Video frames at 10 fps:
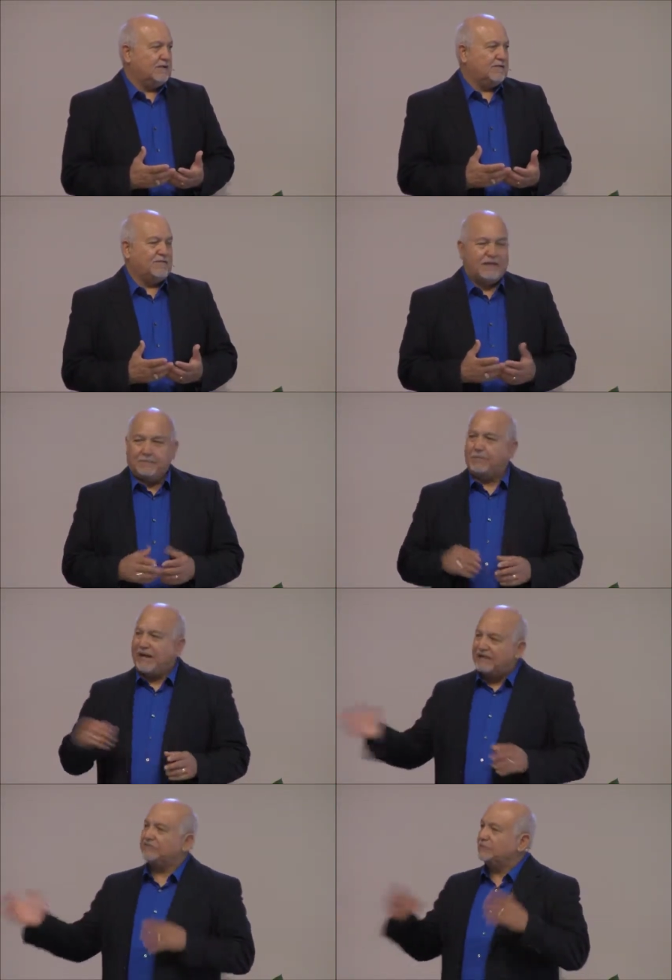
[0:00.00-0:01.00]
They
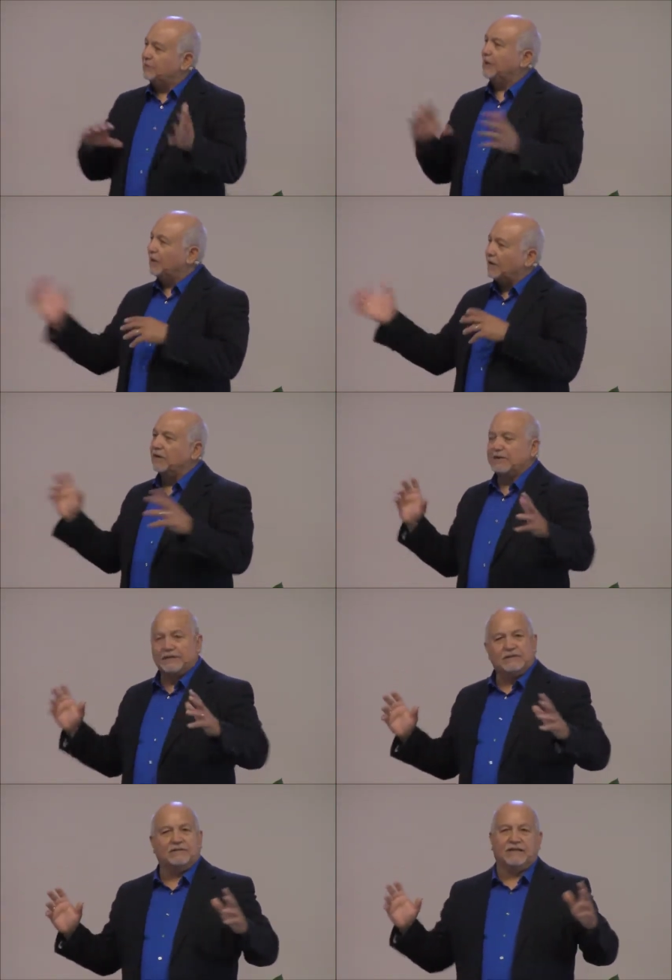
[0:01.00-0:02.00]
passed the ball
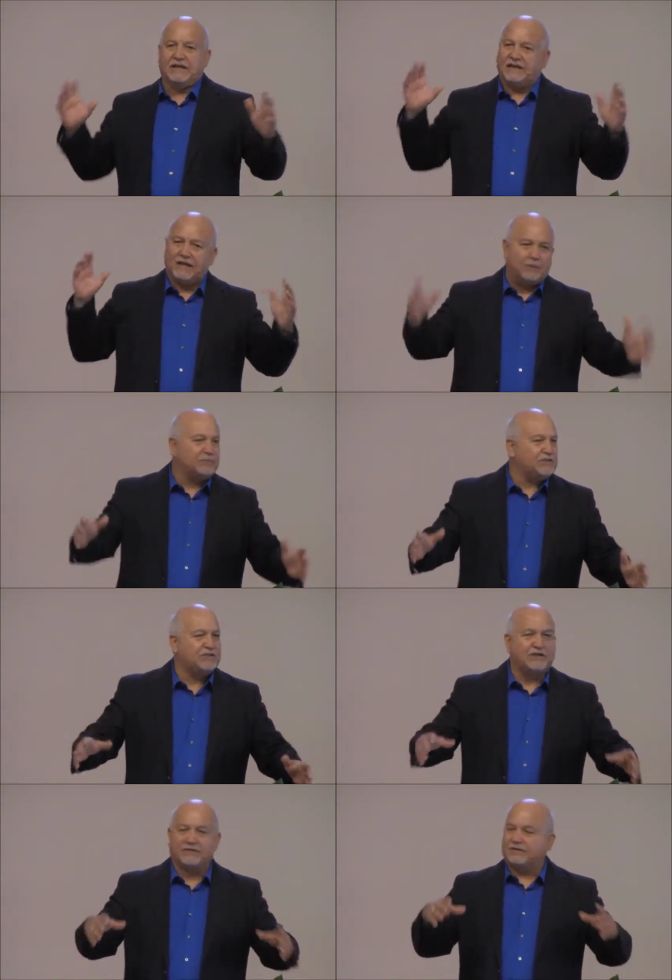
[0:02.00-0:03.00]
and they helped each
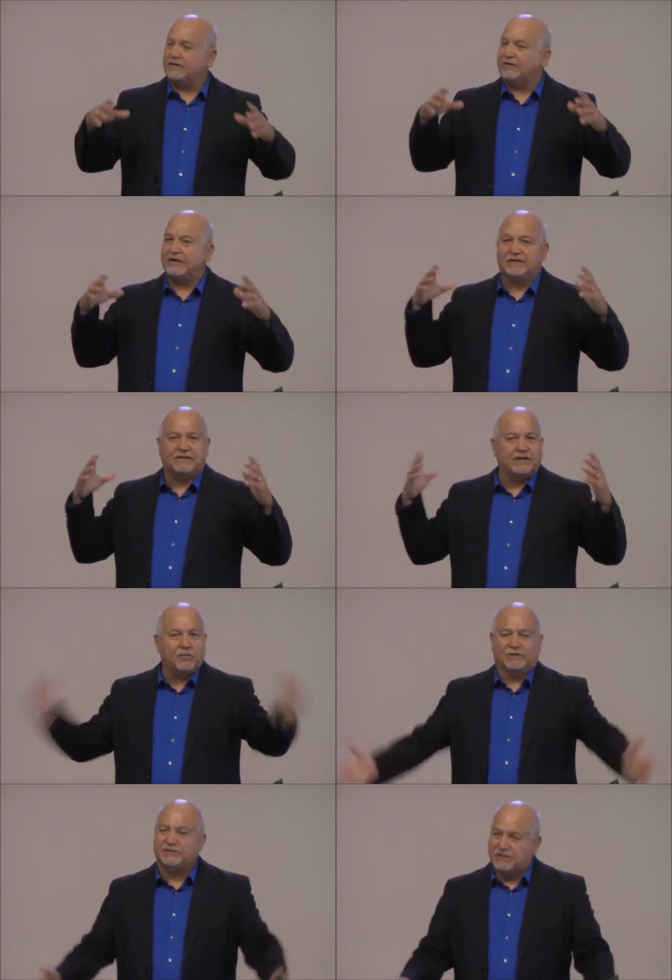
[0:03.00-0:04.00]
other and they
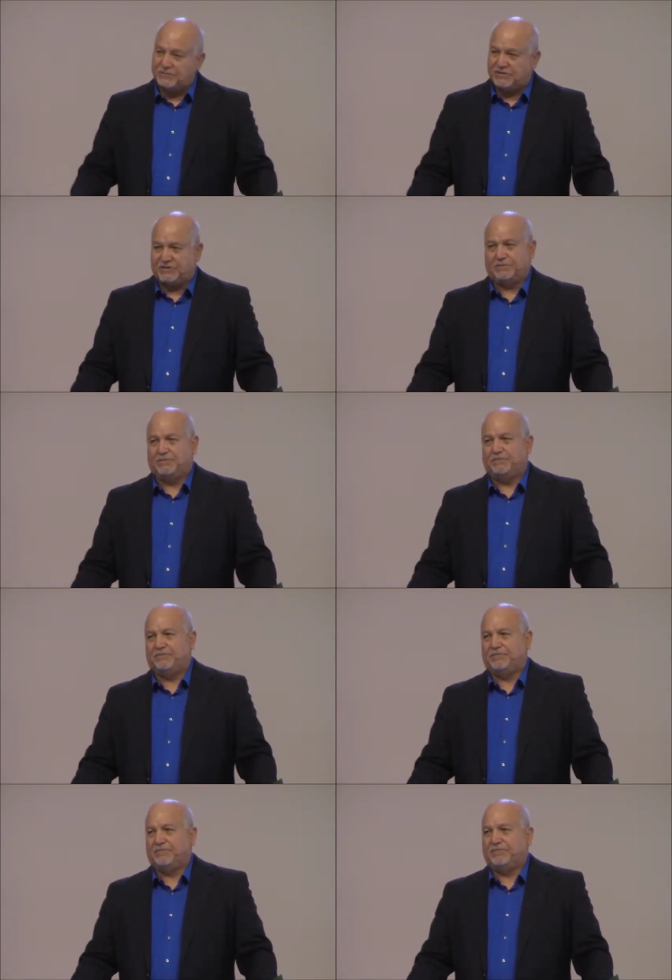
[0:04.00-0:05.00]
won the championship.
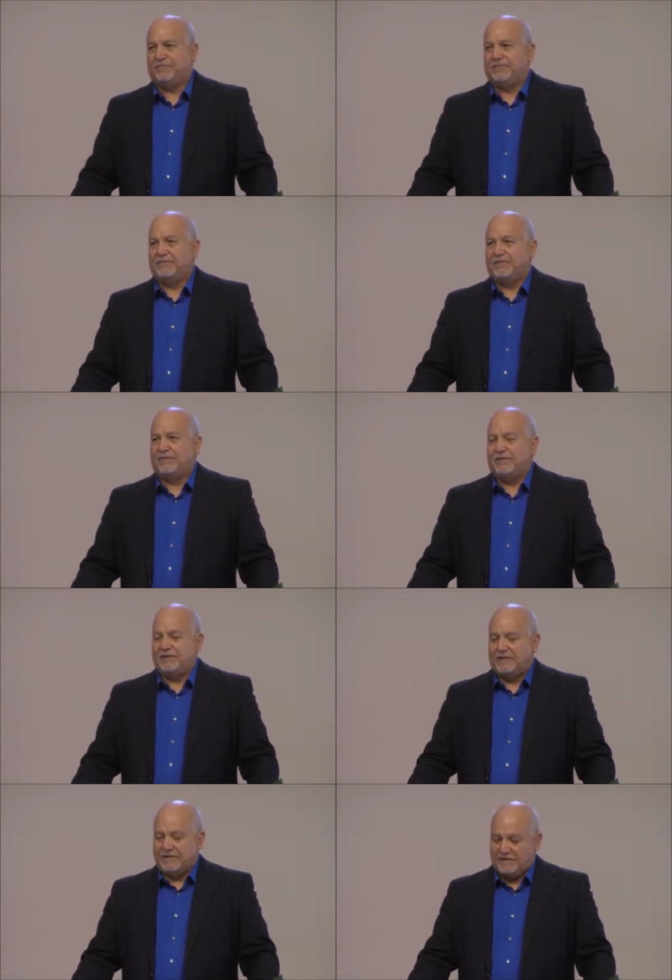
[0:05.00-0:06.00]

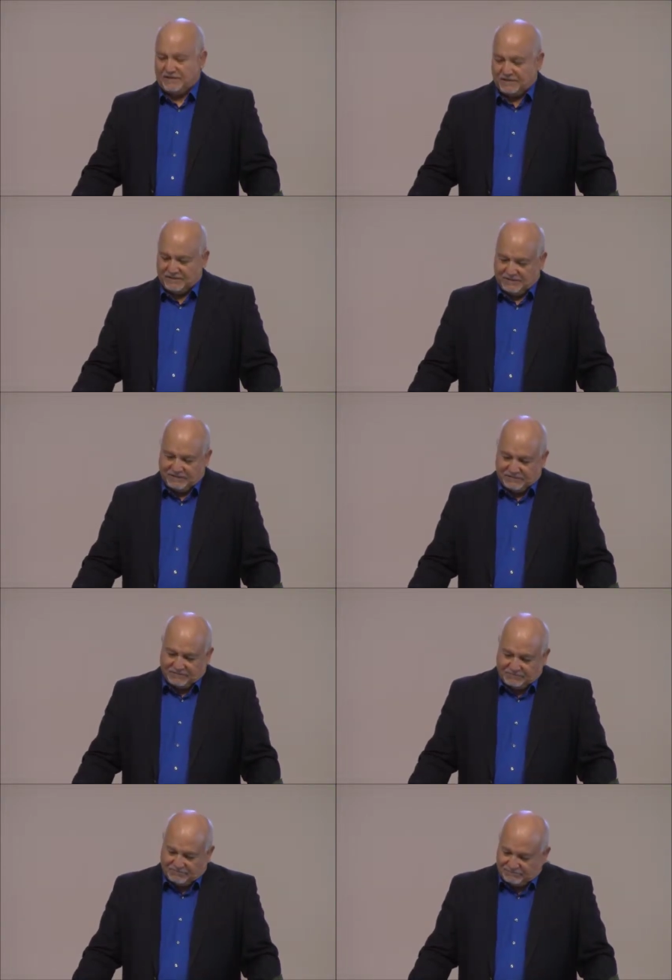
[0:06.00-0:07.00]
And
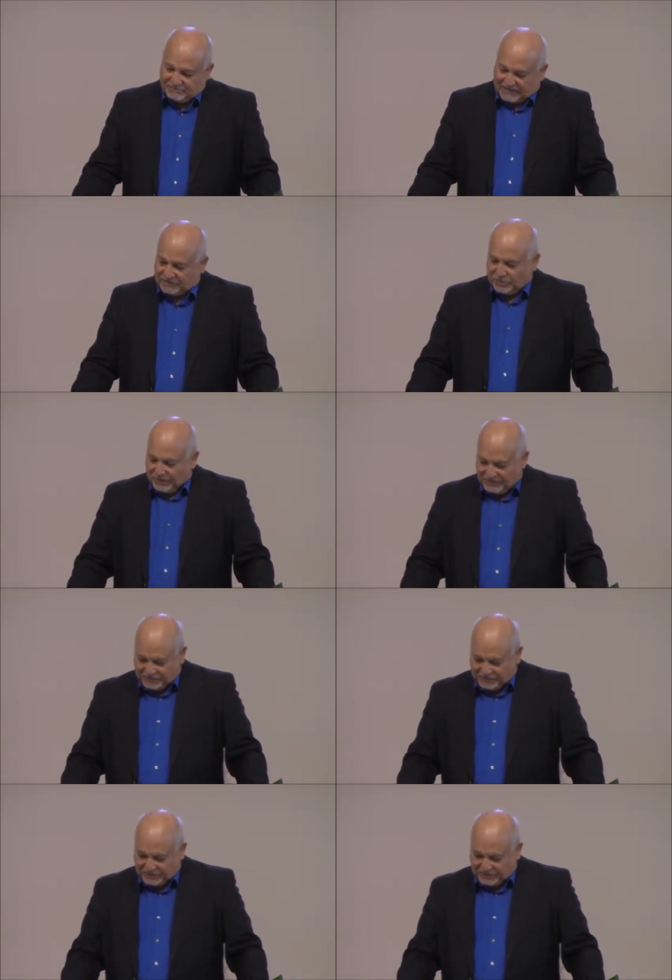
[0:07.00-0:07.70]
that's the way it's